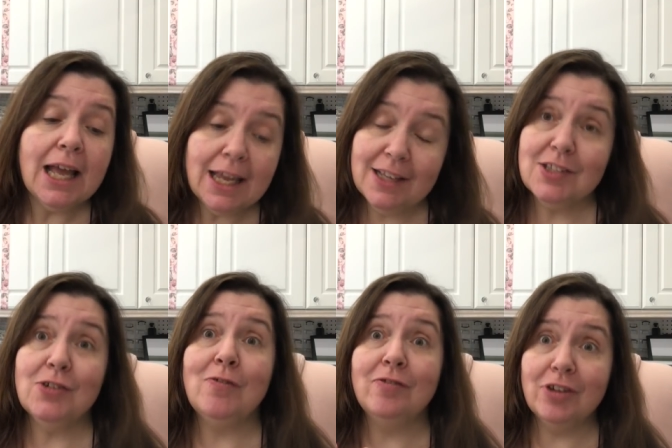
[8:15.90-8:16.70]
It's
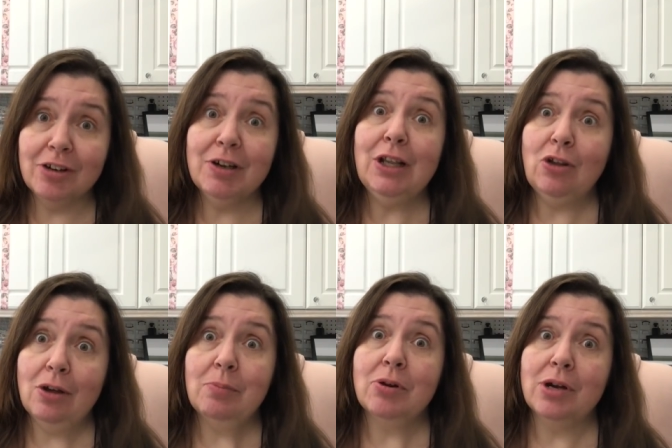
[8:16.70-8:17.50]
a very
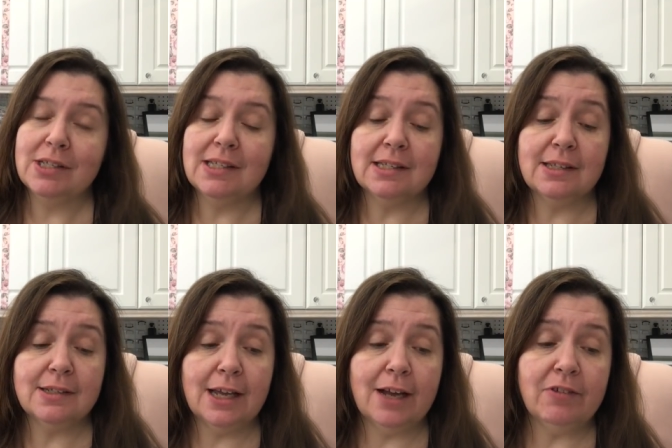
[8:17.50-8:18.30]
long process because
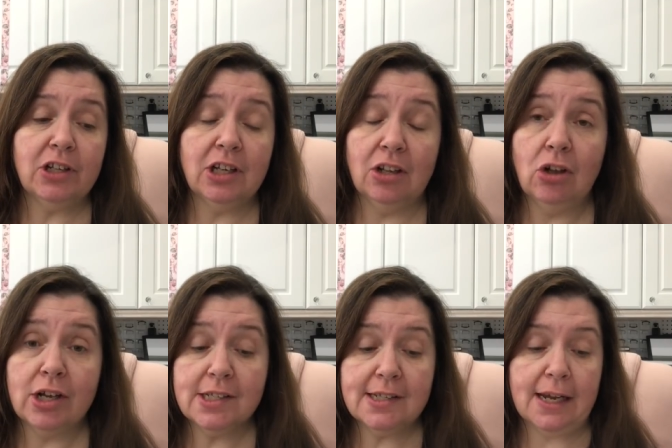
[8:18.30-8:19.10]
I have a, a,
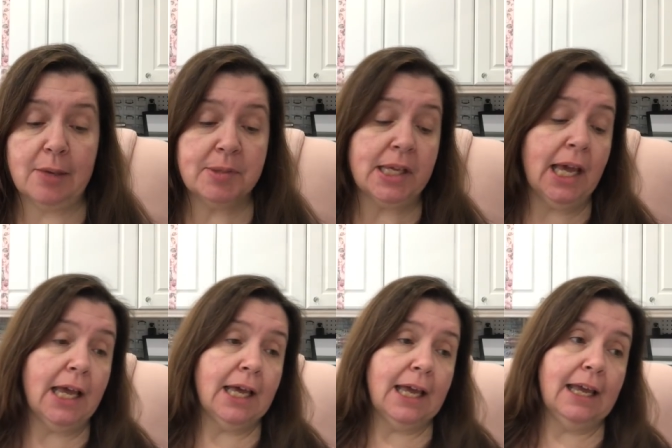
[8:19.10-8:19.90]
lot of stamps
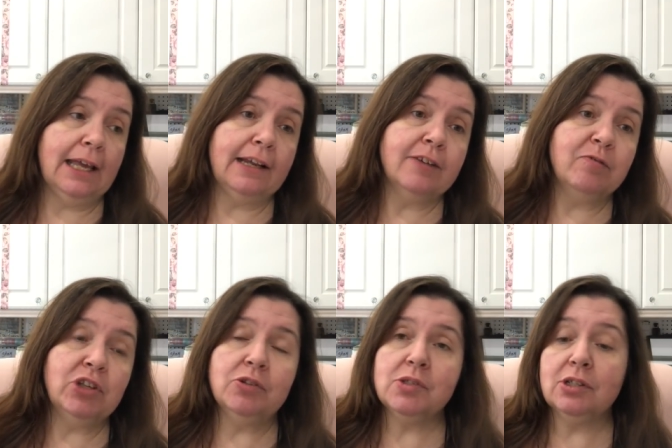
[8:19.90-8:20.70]
and I've
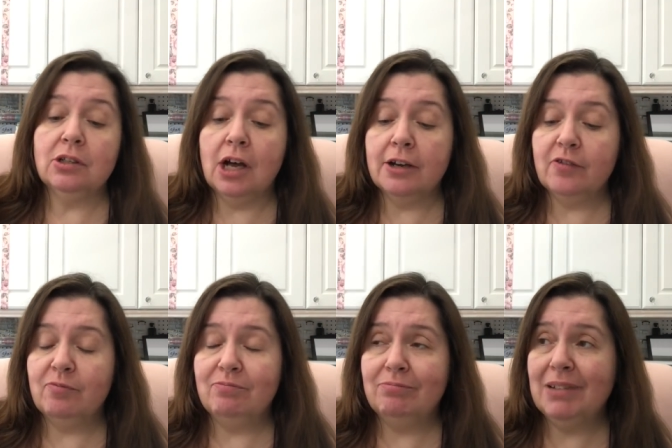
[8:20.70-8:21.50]
used a lot of
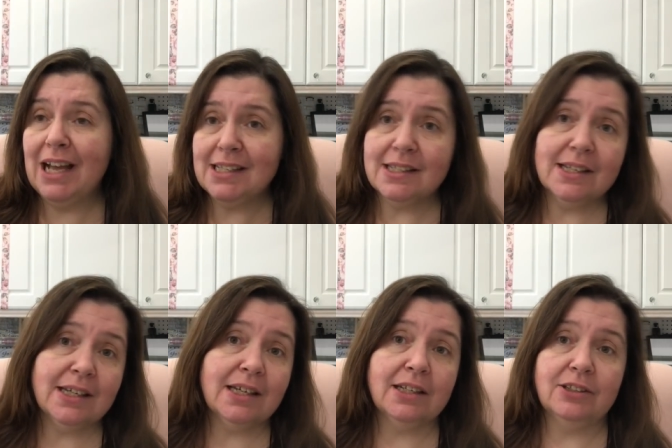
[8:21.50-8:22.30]

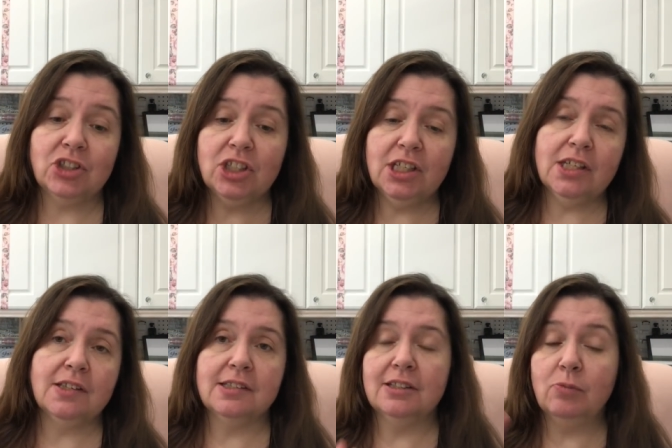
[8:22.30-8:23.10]
plastic
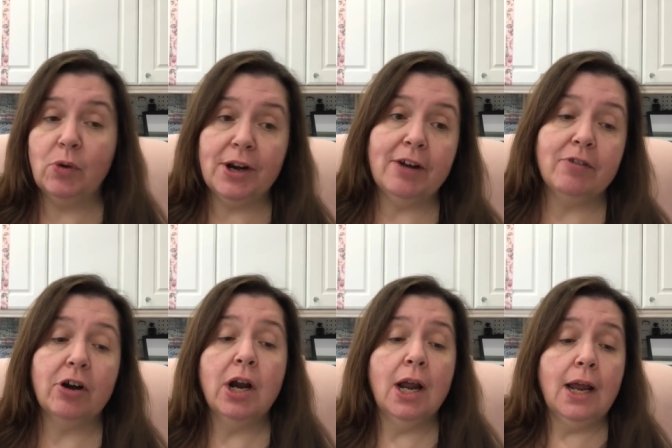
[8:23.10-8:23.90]
sheets and
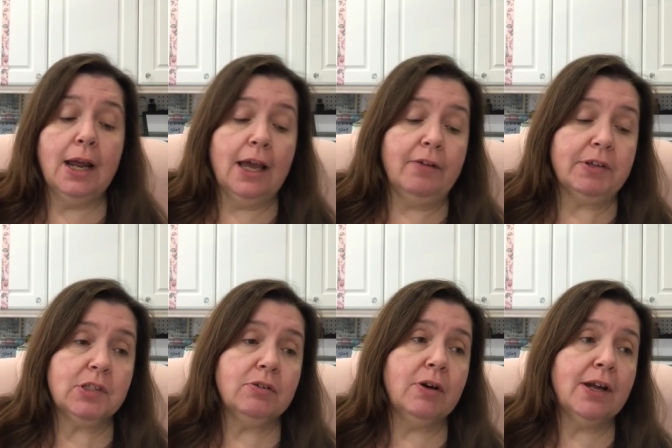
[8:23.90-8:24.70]
whatever. Anyway,
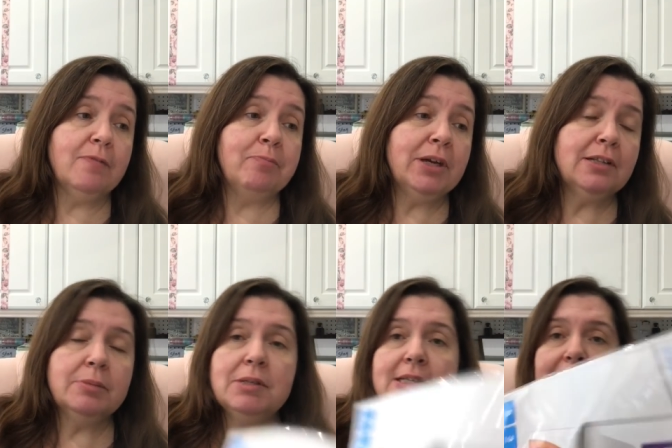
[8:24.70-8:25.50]
so I picked
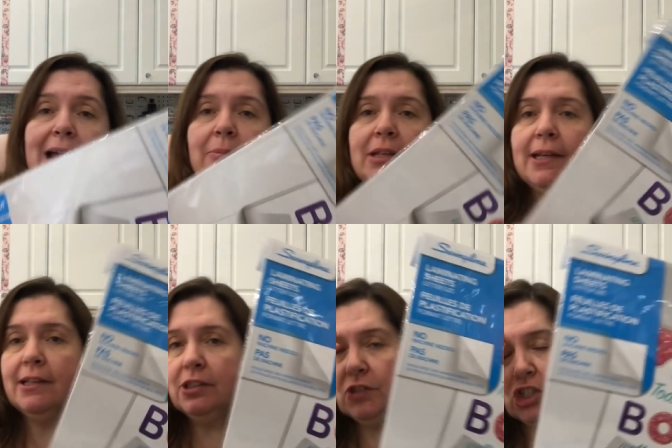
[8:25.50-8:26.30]
up these
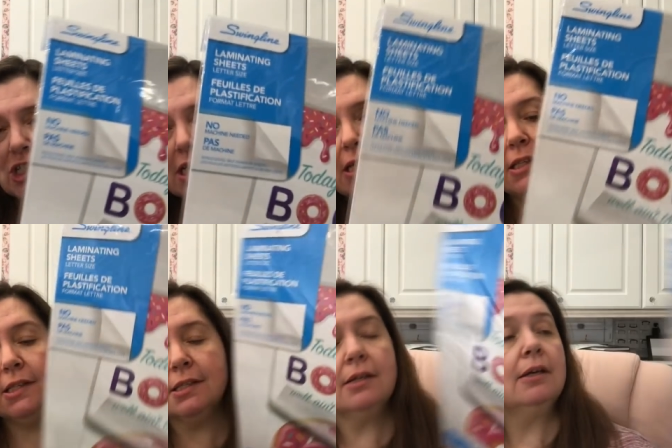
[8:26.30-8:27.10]
laminating
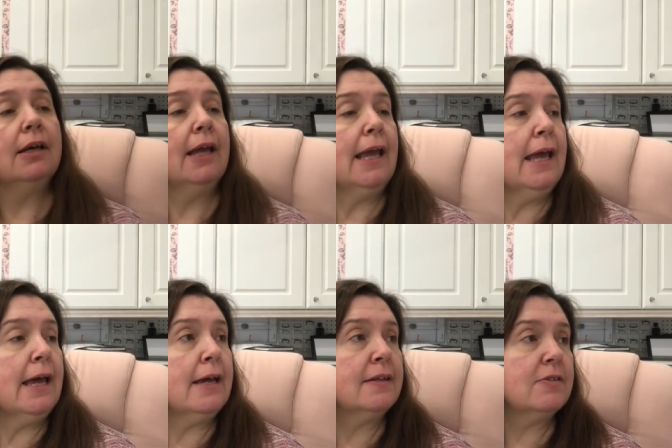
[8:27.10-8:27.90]
sheets
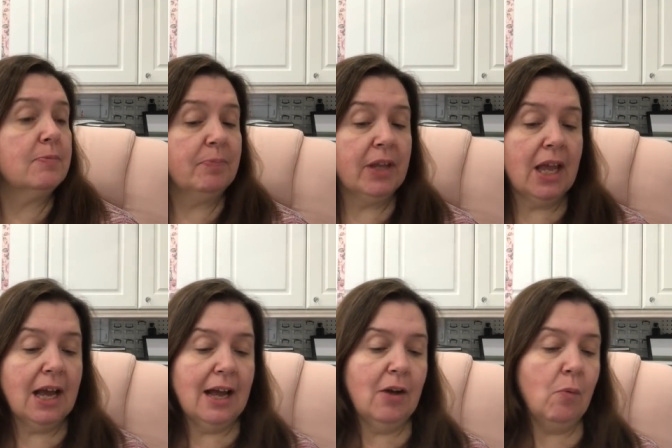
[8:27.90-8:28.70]
and
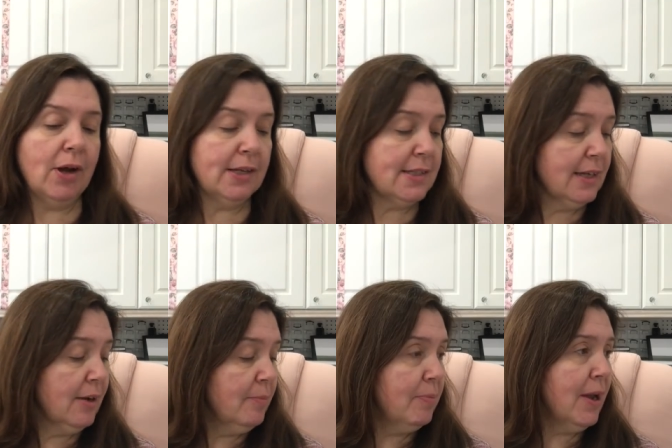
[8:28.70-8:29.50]
I wanted to
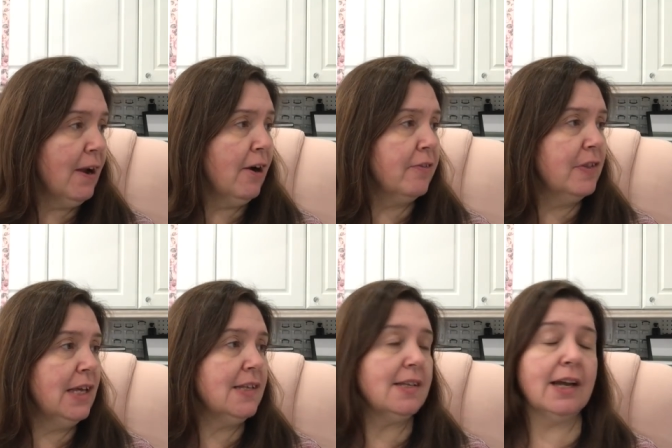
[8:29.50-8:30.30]
compare these.